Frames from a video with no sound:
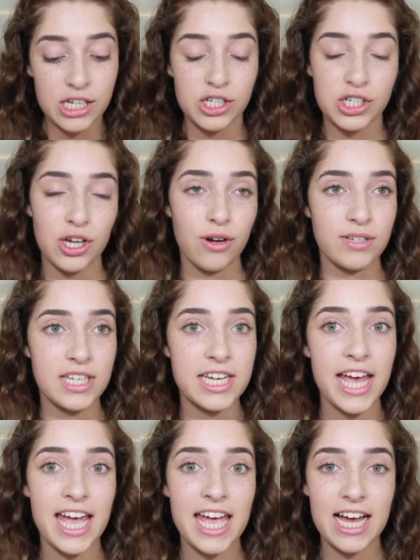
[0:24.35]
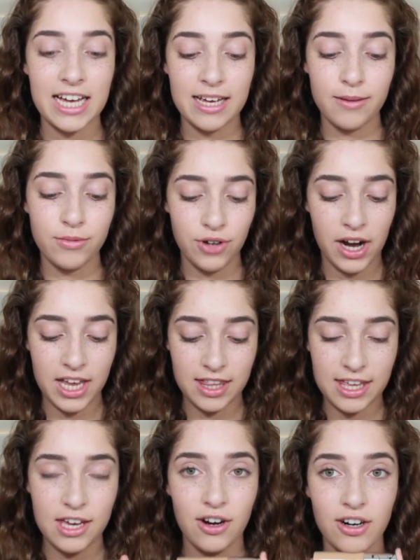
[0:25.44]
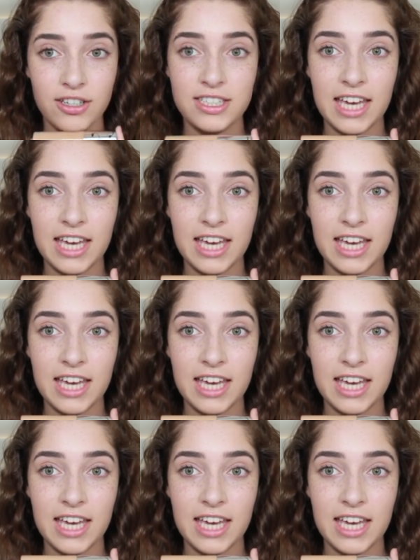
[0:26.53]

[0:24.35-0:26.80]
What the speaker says: So today I'm trying the Hard